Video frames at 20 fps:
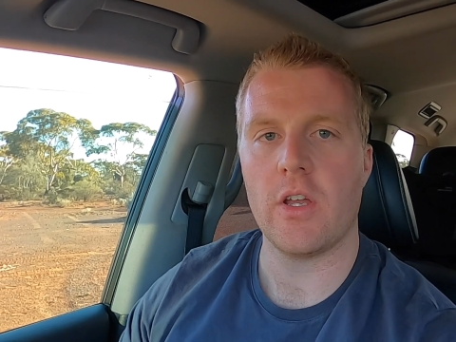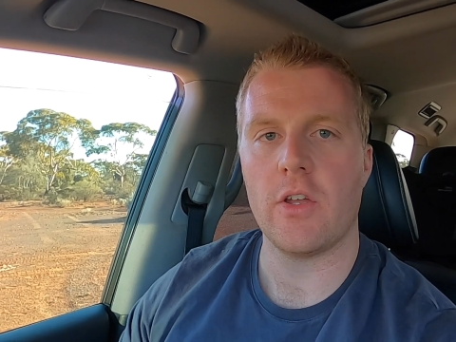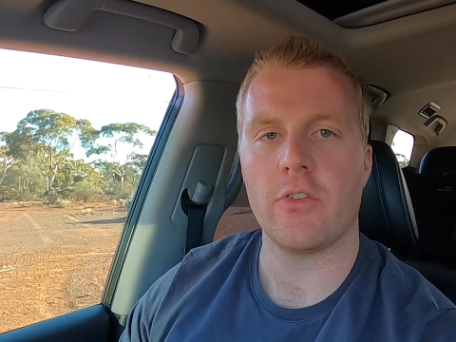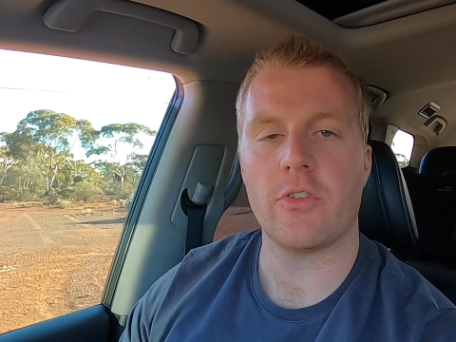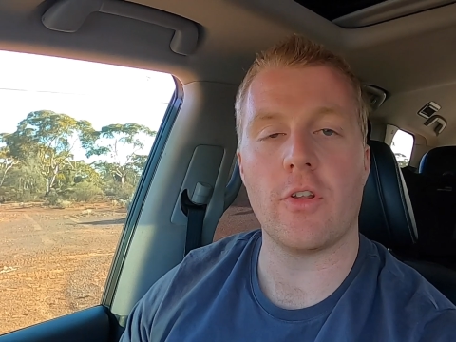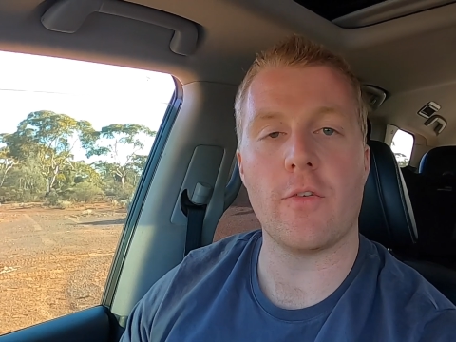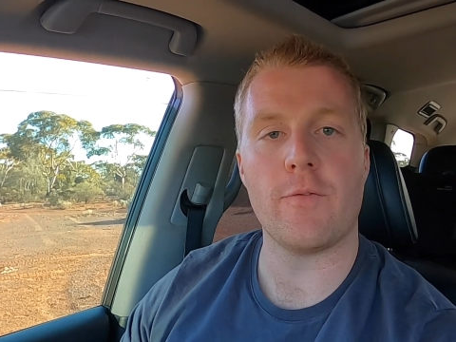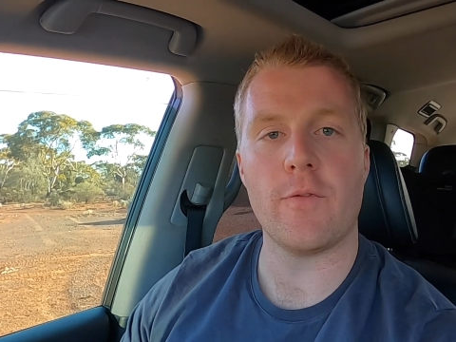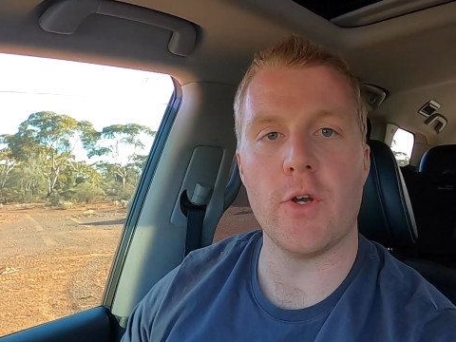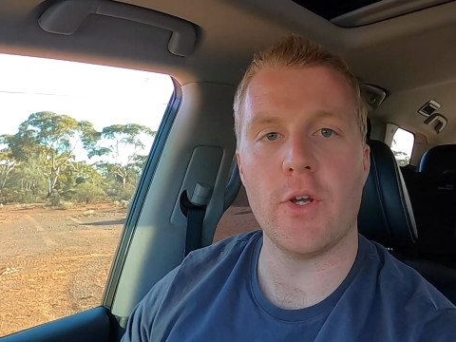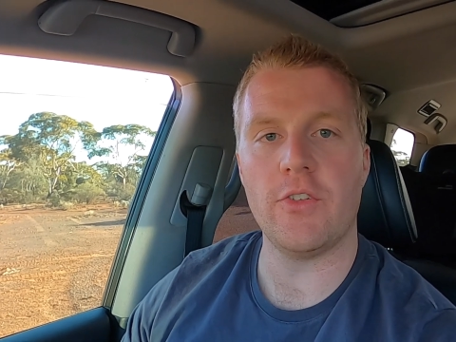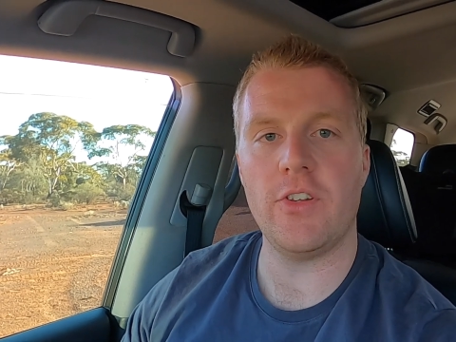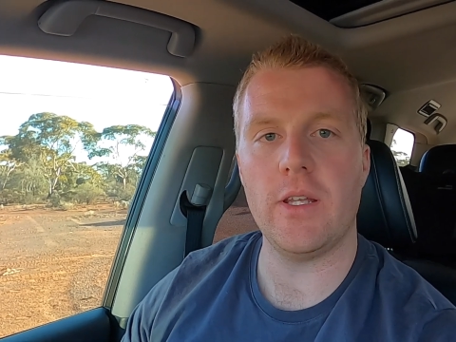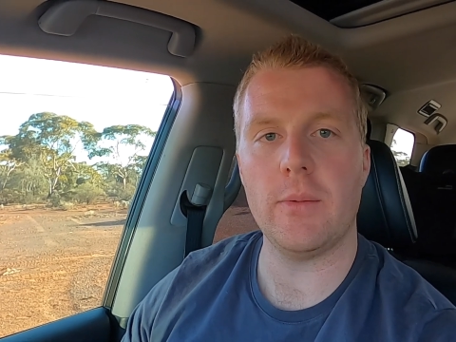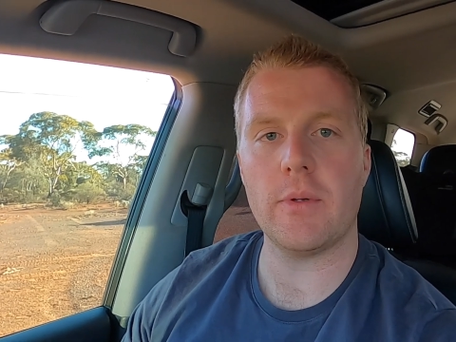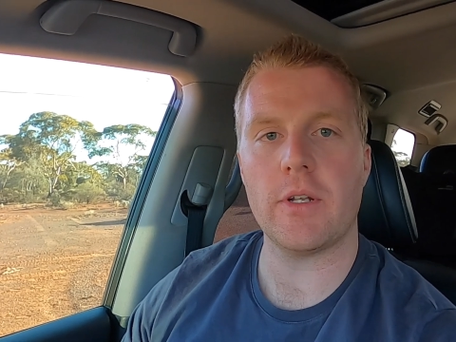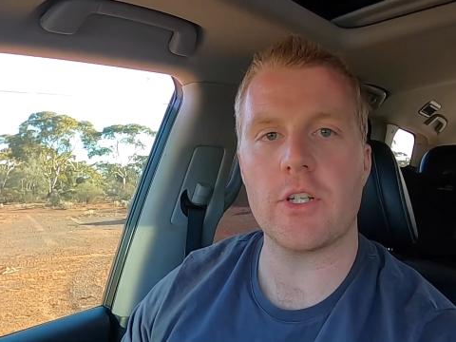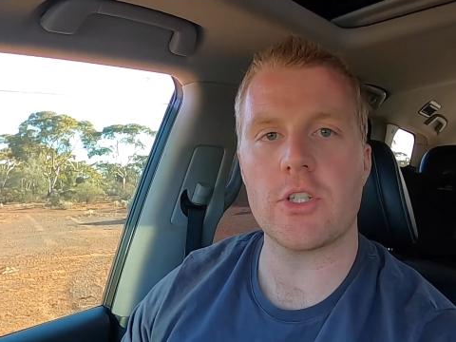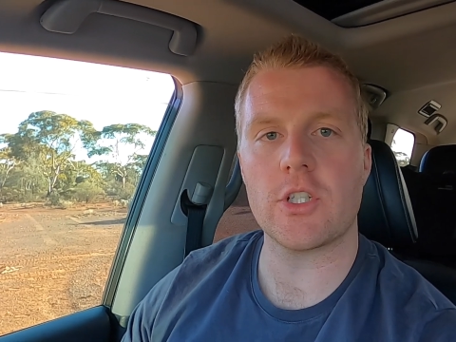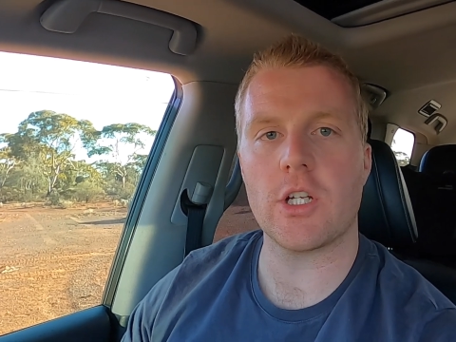So the first thing
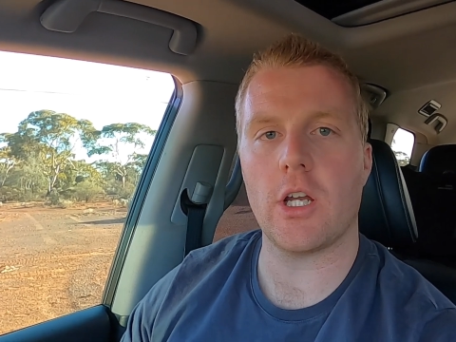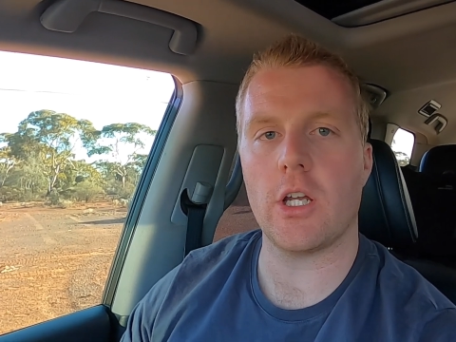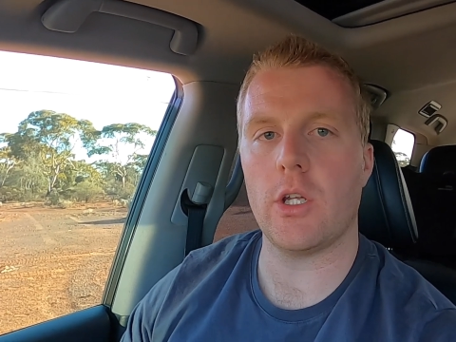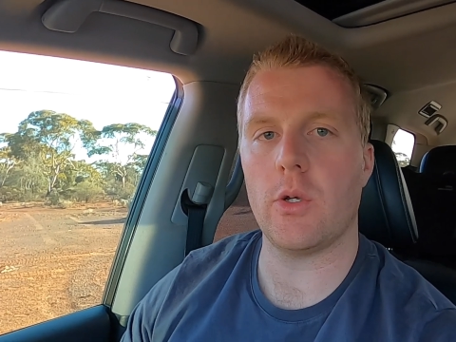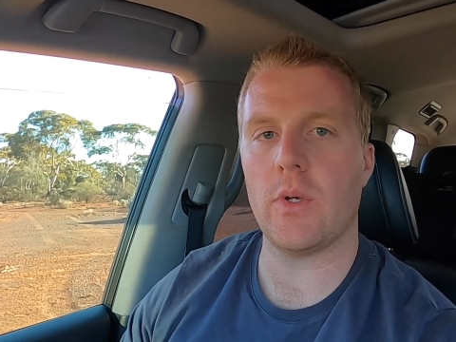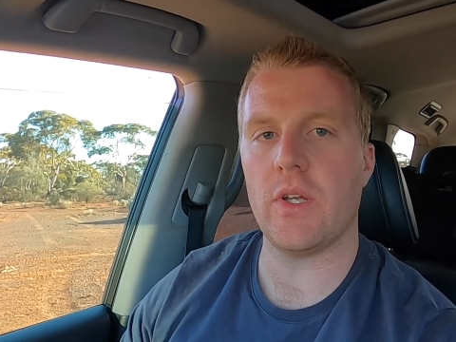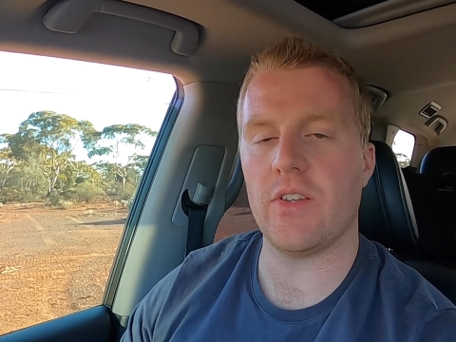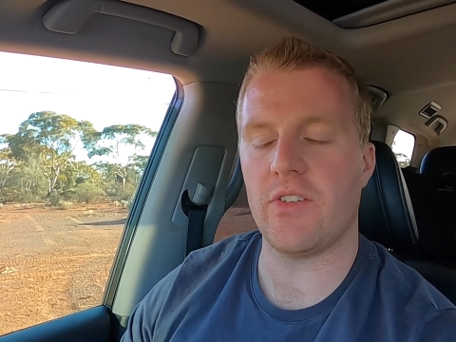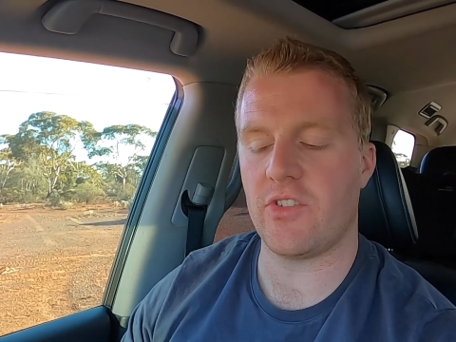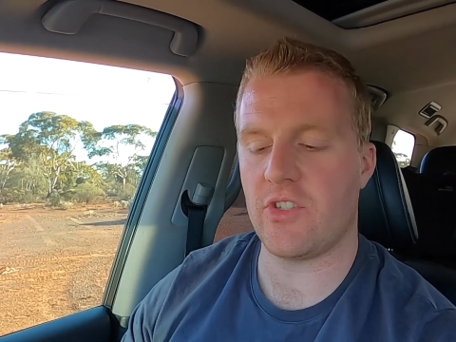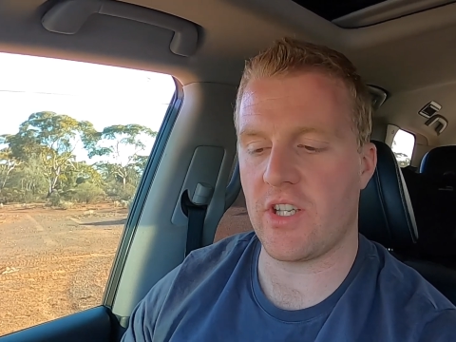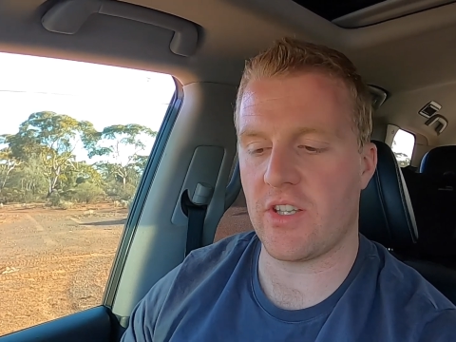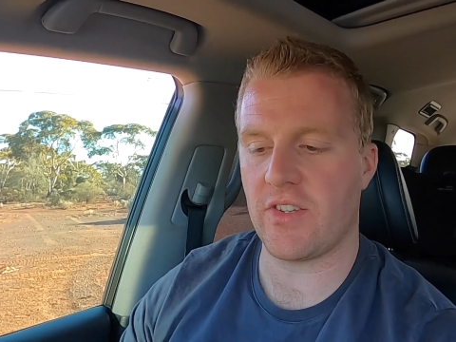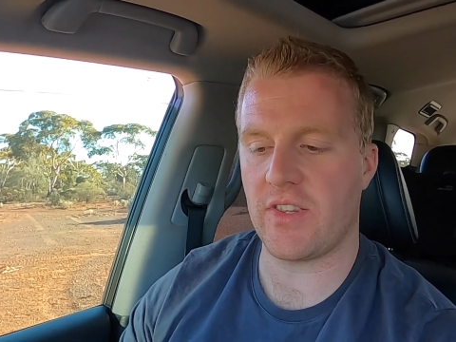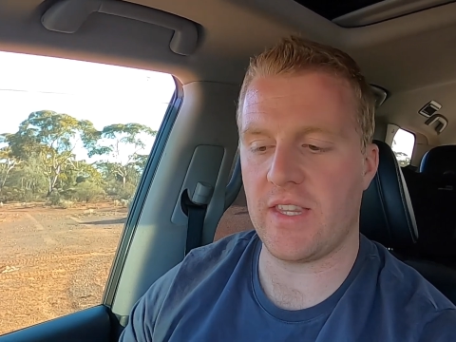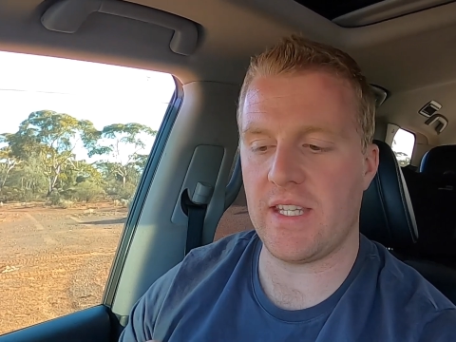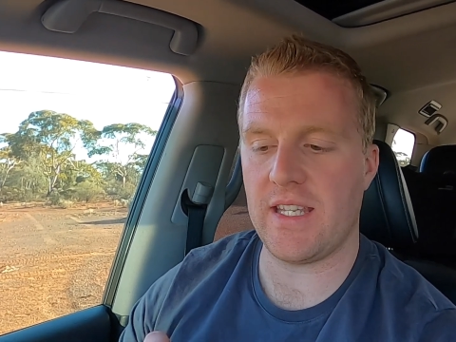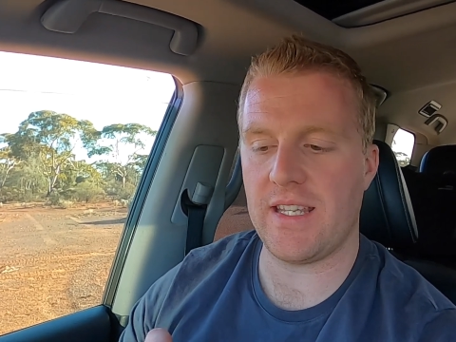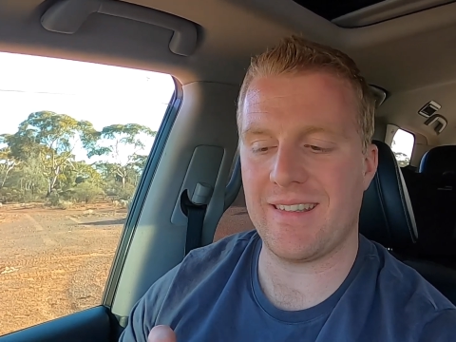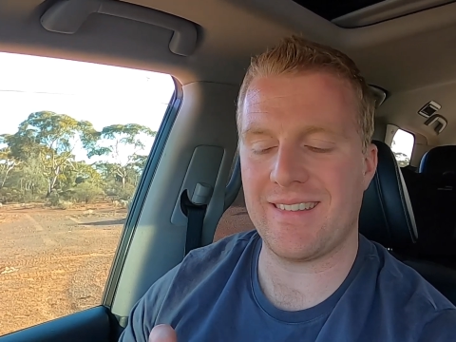I'm going to show you is
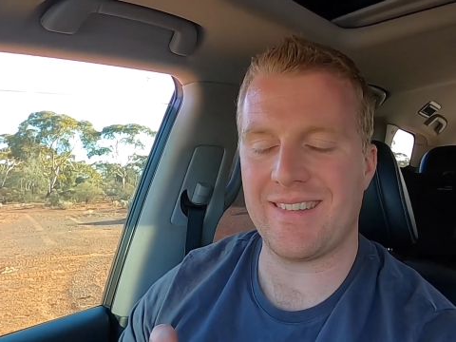just the